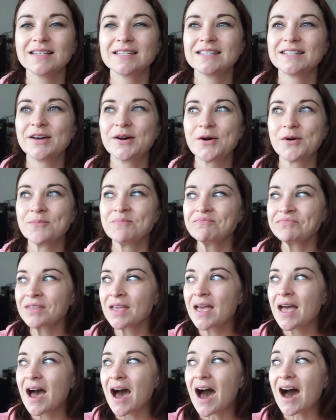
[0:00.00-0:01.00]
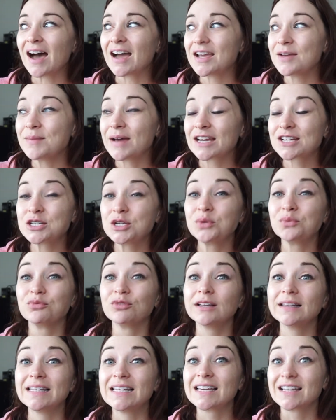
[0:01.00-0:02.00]
So I am actually
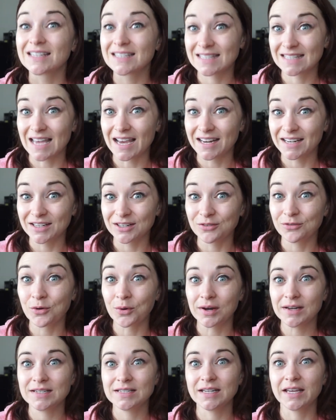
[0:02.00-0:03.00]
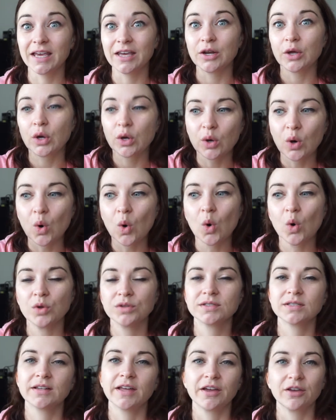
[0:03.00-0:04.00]
really excited for it to get
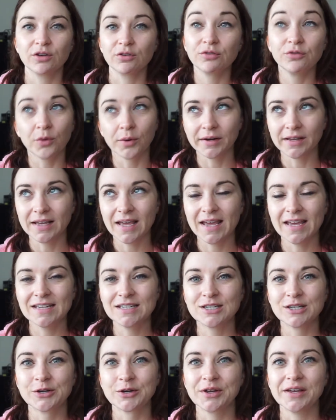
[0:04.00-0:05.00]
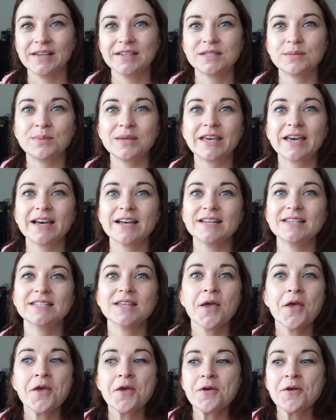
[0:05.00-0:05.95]
cold, like 48 degrees, because